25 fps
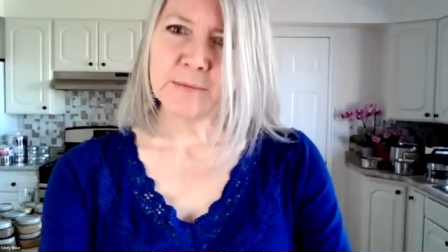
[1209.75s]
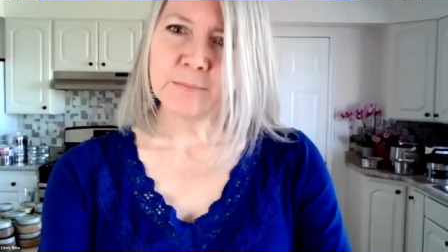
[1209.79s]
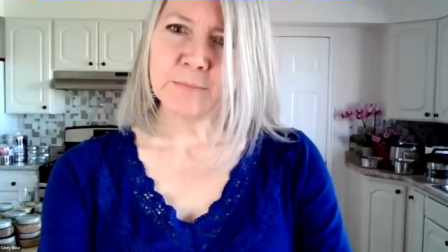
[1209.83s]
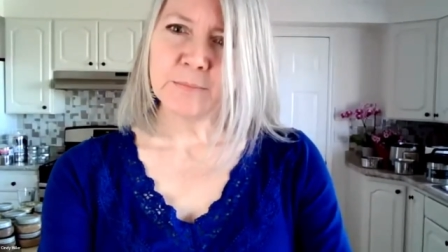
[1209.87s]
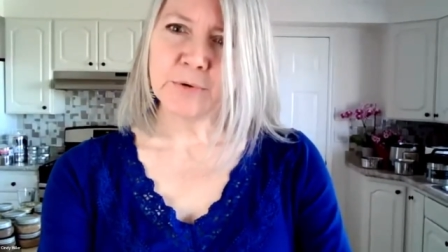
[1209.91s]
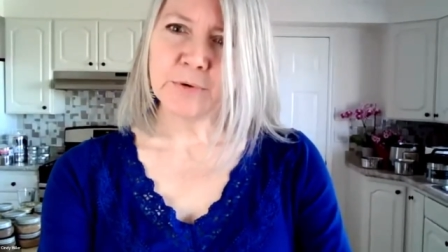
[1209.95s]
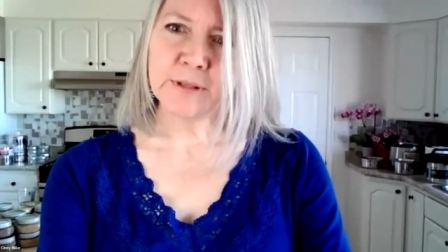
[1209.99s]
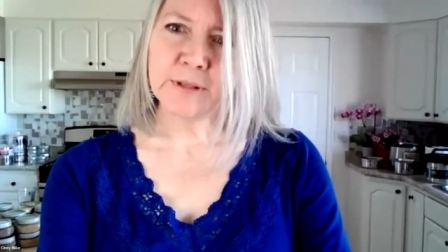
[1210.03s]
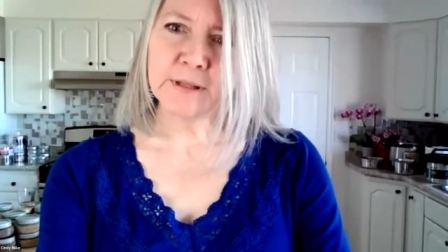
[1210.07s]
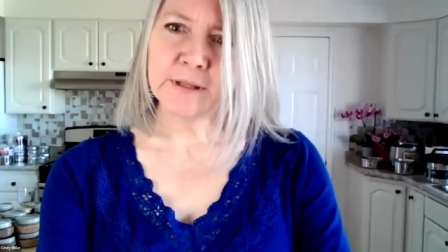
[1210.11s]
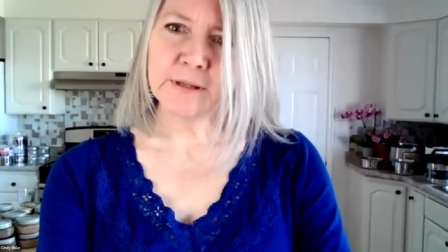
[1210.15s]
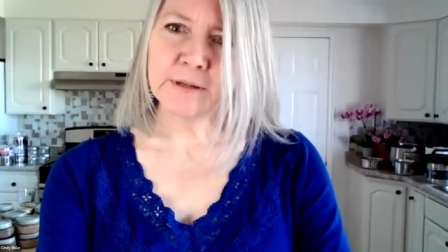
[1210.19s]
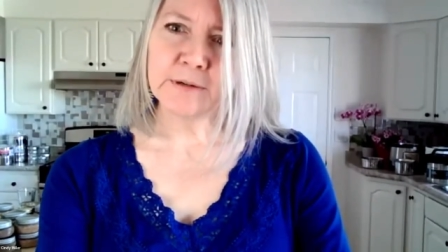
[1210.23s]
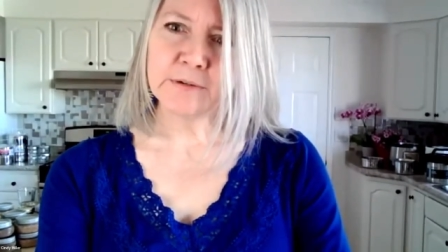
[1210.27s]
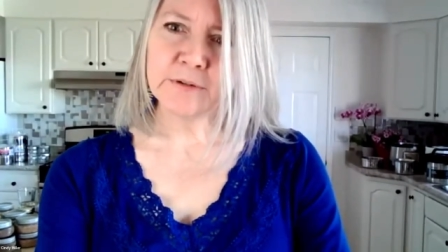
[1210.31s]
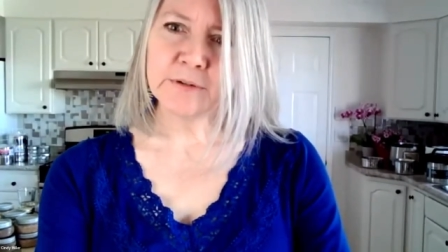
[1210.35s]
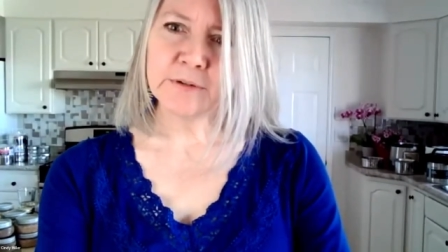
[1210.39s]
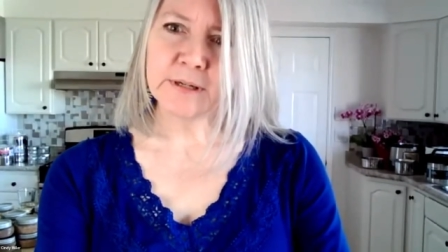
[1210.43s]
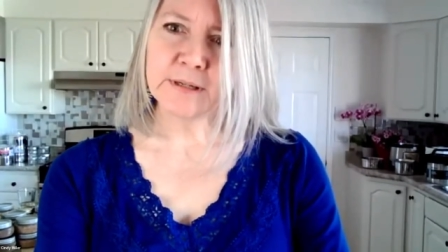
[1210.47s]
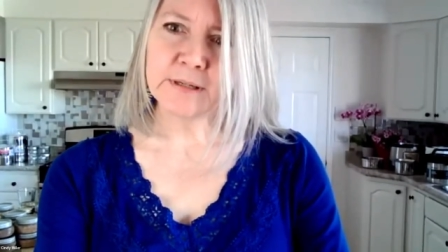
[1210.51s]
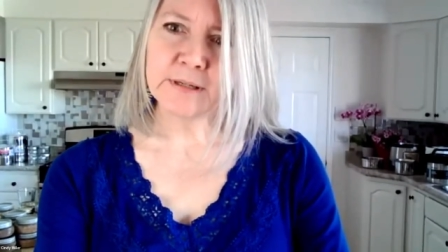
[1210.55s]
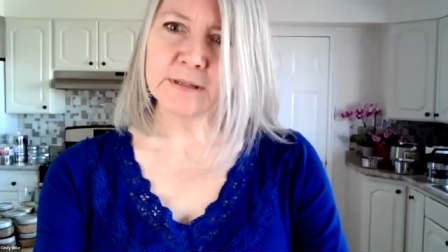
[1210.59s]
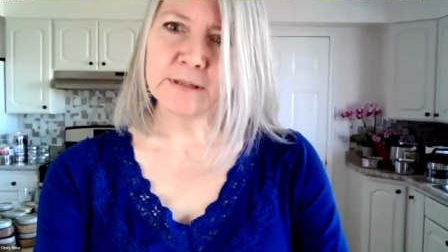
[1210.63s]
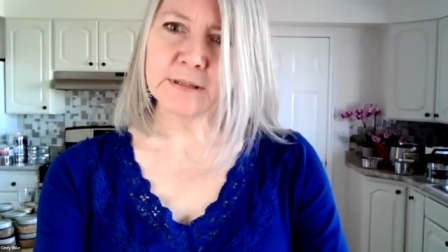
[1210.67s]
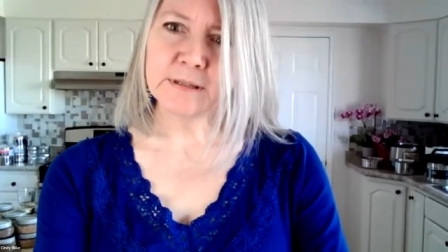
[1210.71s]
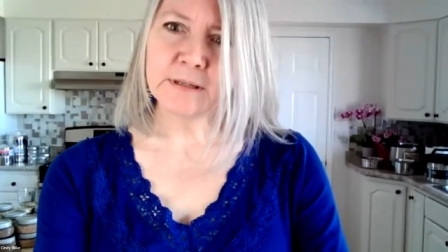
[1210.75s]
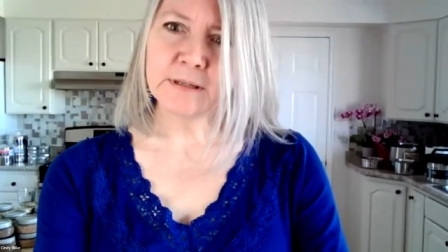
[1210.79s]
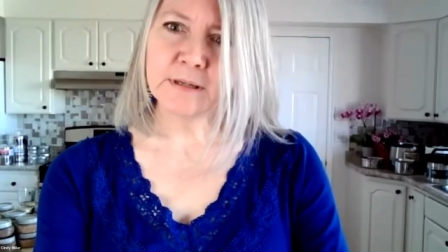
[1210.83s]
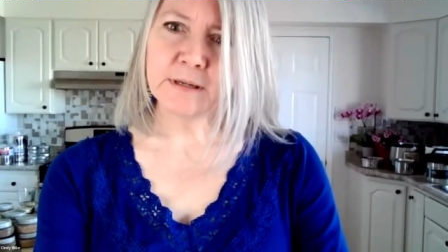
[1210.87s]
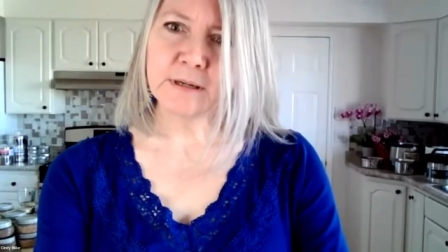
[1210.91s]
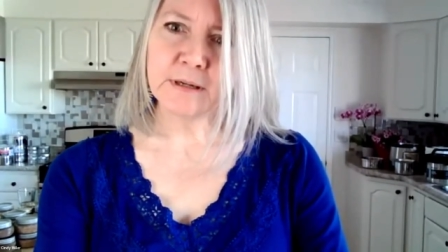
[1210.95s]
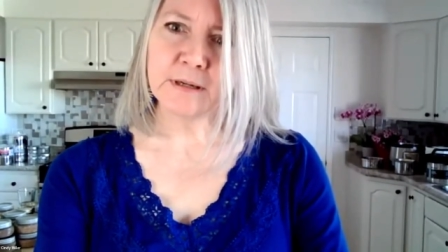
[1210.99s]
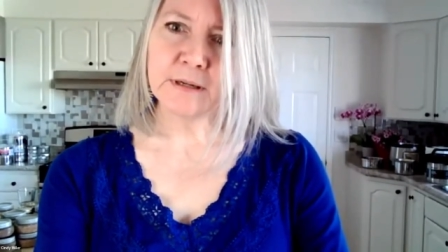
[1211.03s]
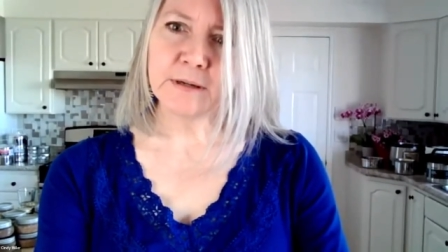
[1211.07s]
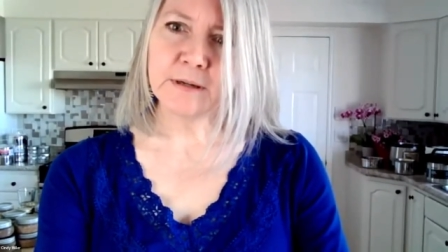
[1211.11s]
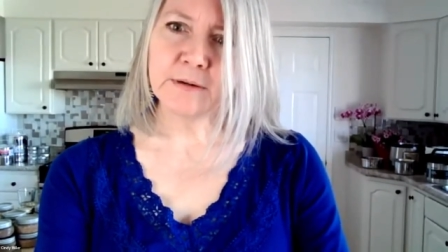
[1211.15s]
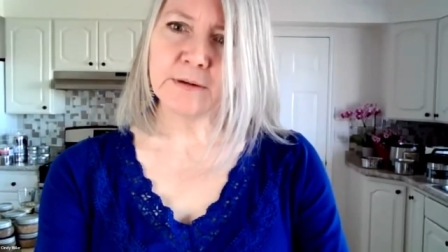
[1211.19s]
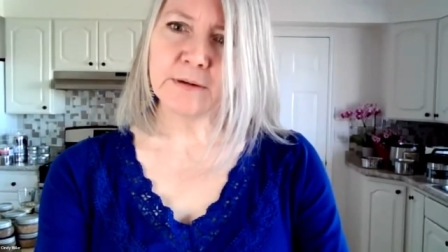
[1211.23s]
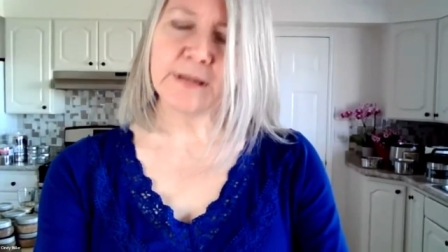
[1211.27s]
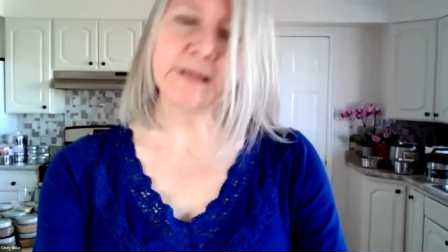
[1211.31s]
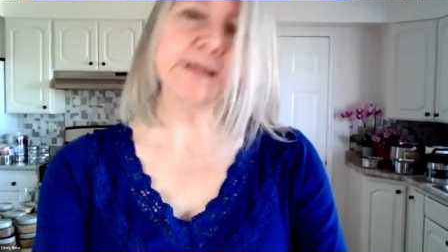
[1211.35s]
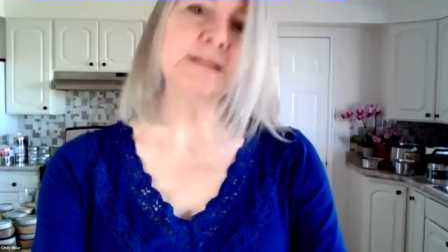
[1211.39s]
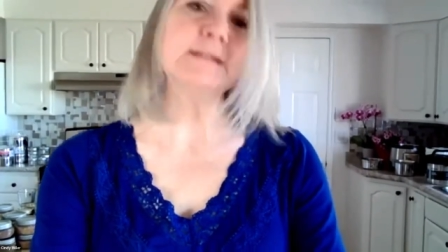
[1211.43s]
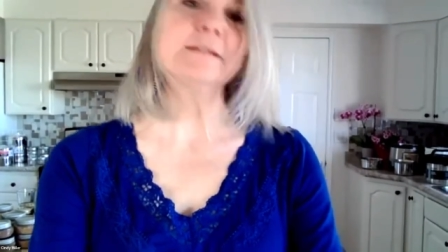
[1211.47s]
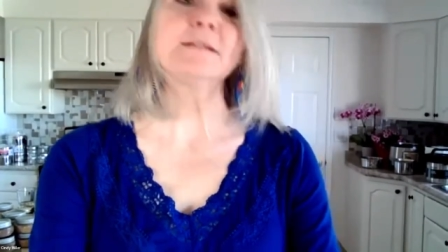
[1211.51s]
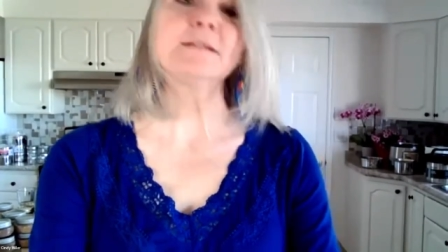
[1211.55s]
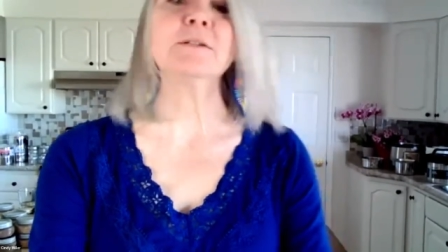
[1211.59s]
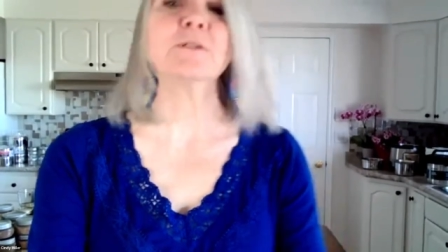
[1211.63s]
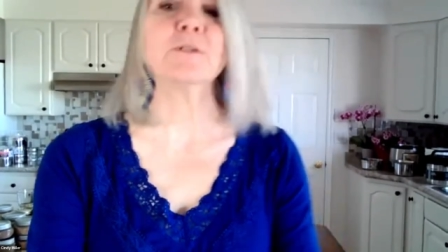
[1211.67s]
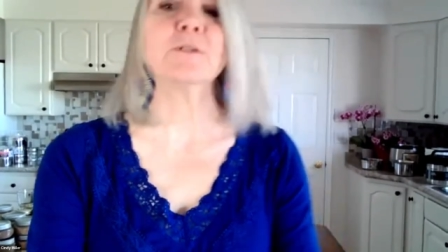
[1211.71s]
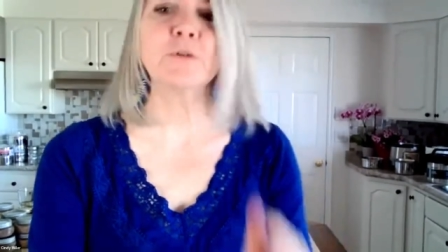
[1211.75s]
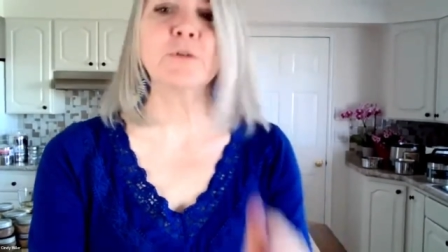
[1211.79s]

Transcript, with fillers: Boiling and draining. yes,